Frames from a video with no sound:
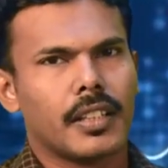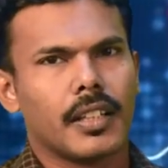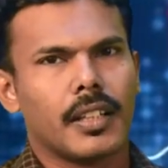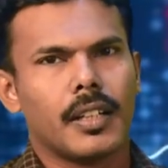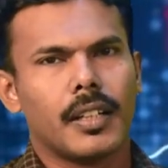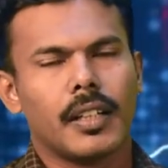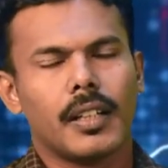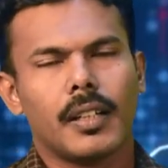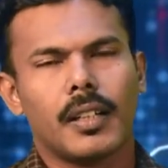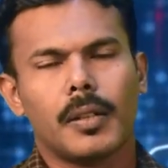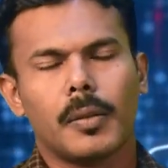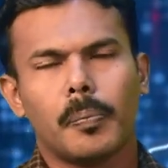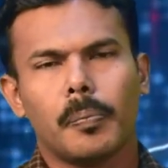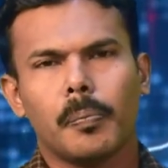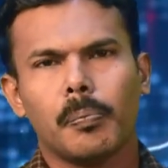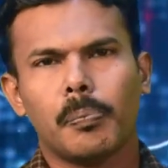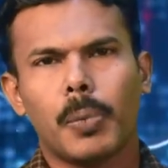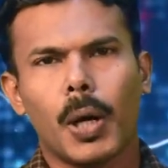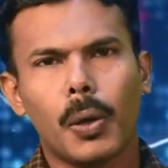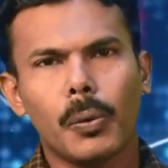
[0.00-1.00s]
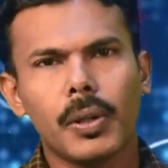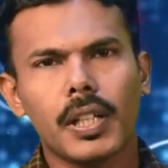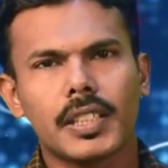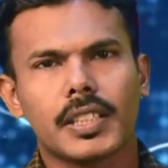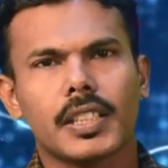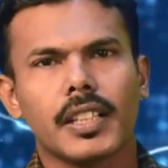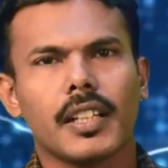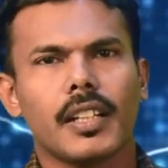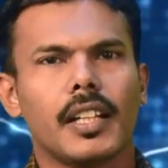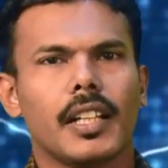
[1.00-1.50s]
pound
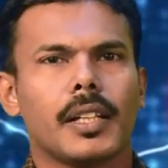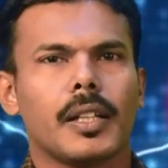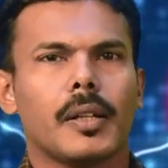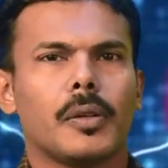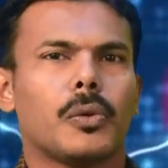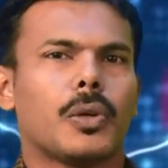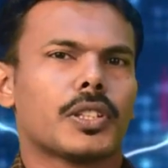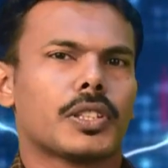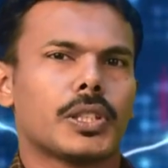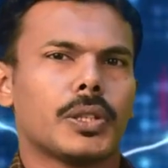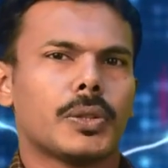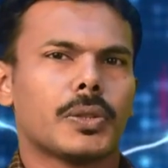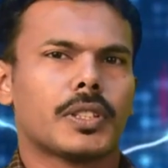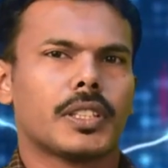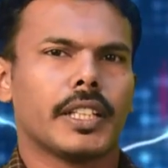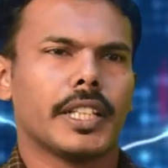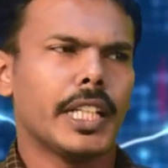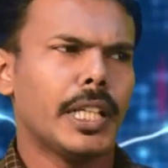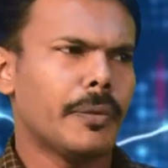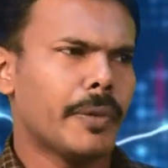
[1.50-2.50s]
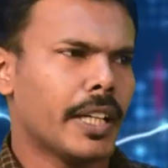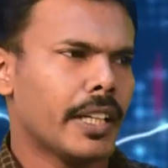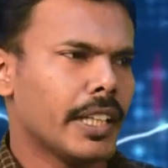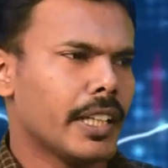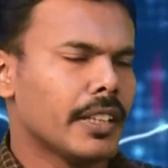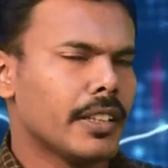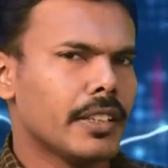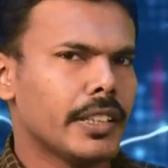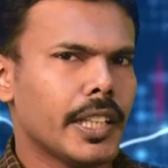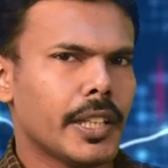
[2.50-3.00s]
sterling was used, even
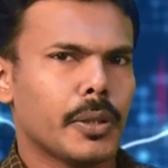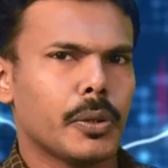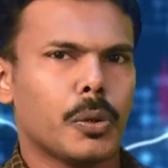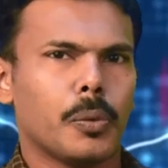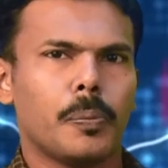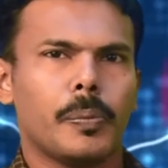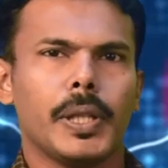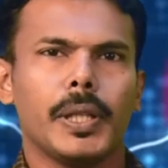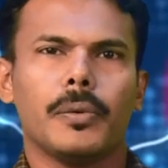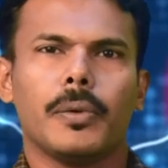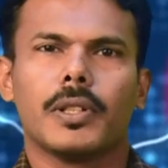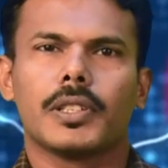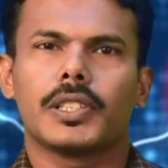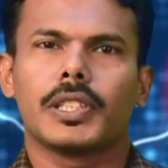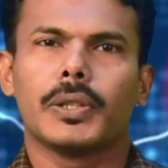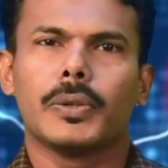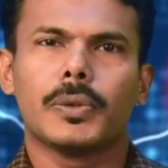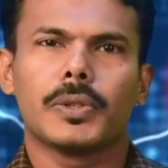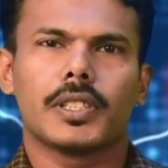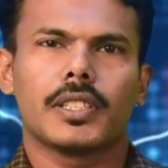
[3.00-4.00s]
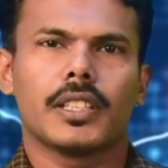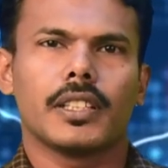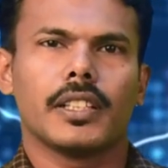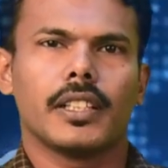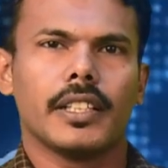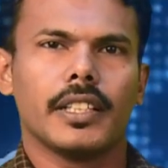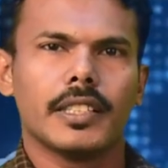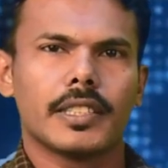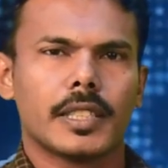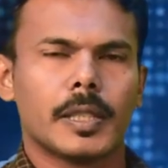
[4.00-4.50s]
Indian rupee was used
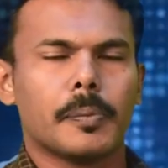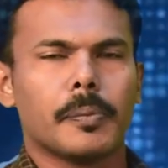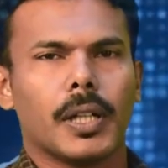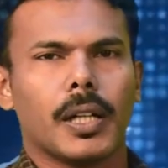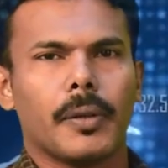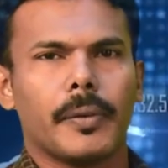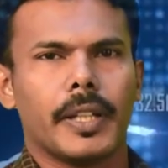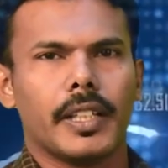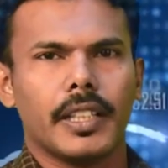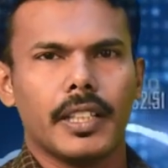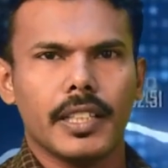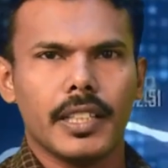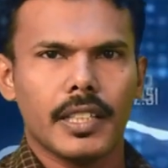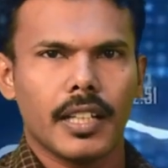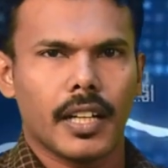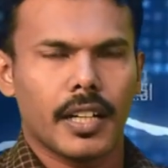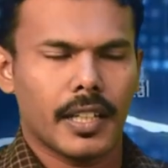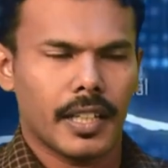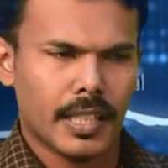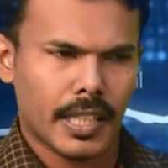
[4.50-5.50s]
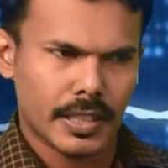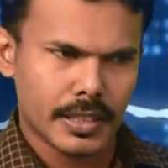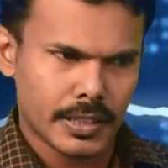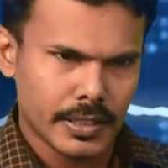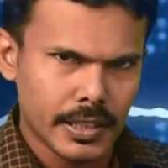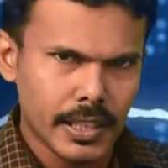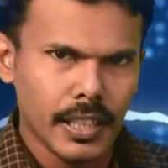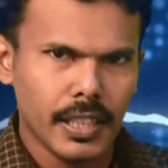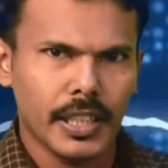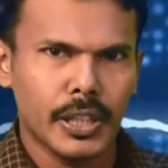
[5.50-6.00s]
in Zimbabwe,
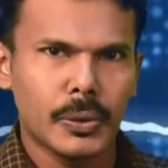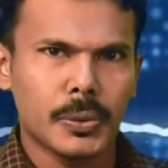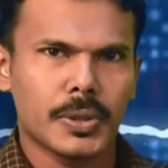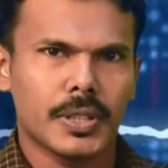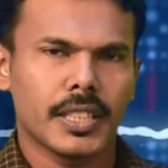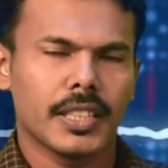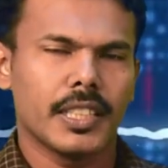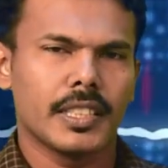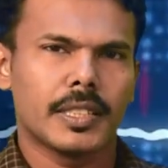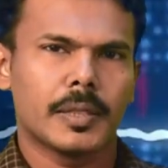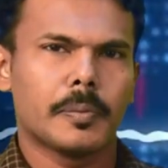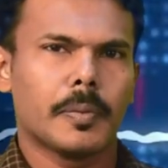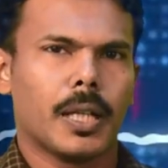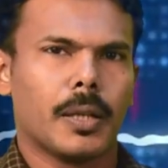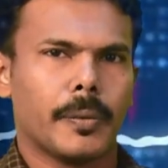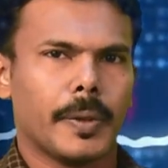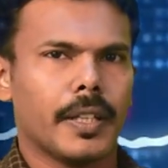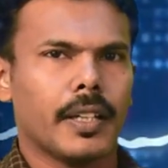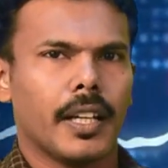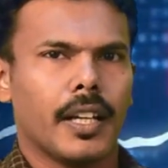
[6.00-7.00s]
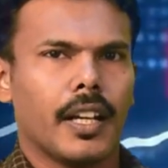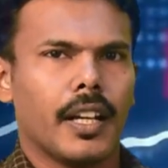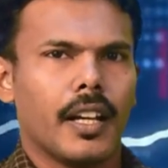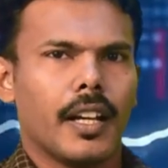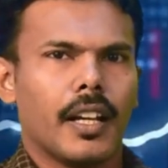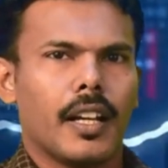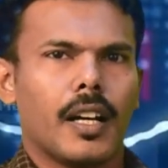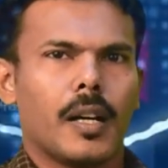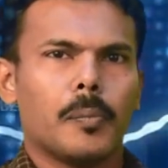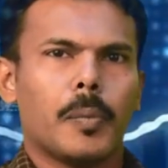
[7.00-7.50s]
still using in Zimbabwe,
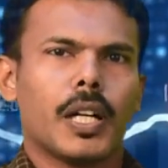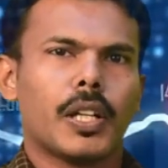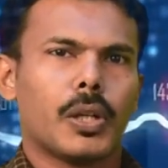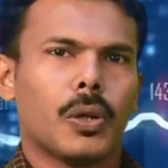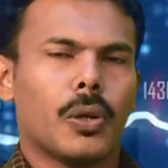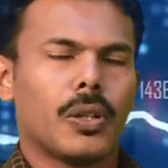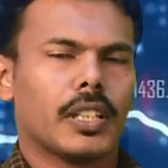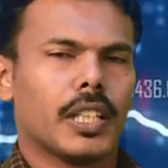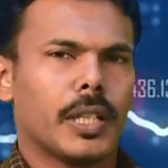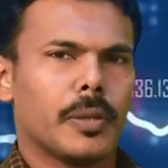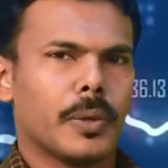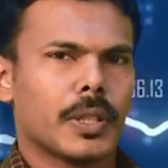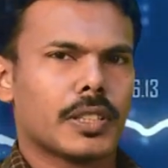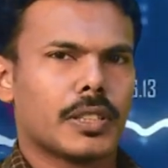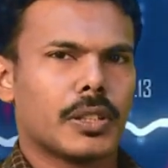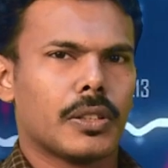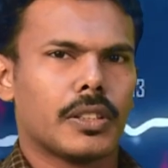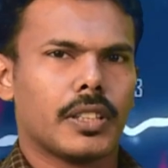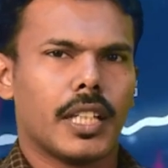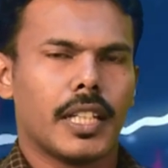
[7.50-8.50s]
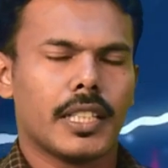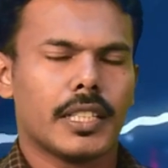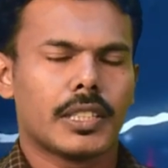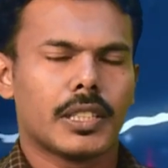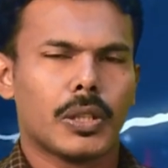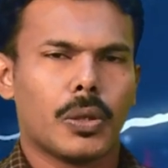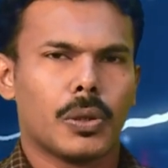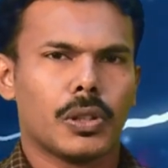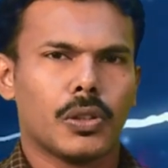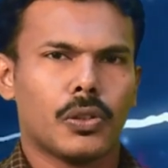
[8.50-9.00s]
but that
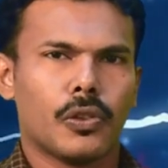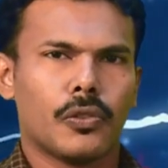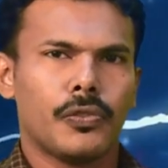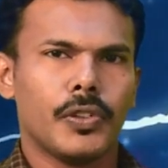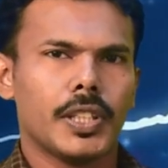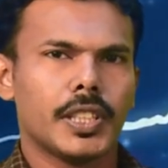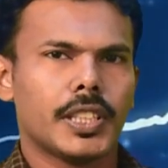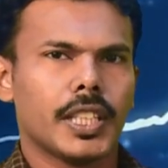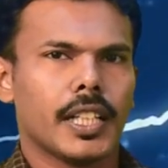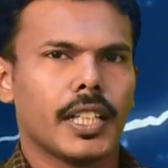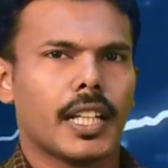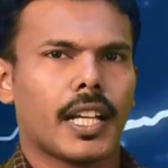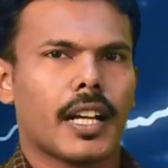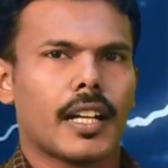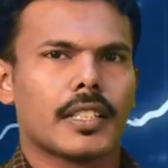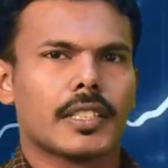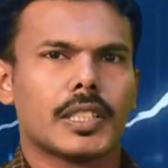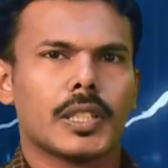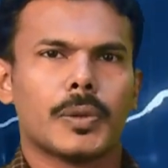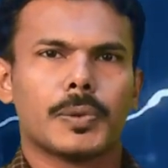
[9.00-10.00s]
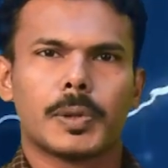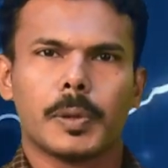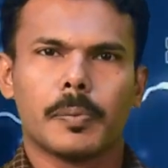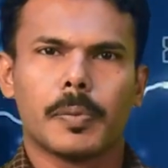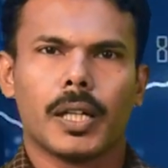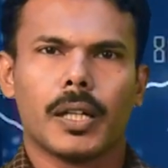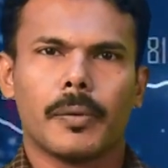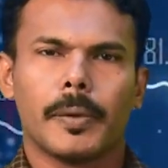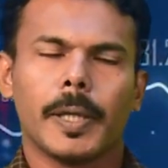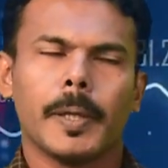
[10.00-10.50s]
is not the official currency of
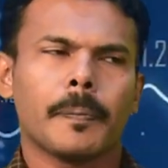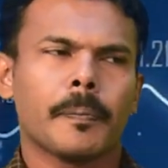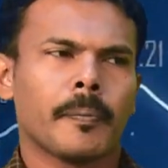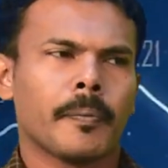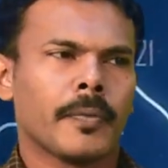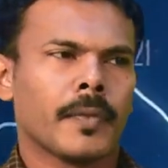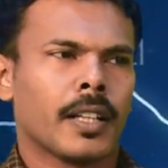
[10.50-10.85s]
Zimbabwe.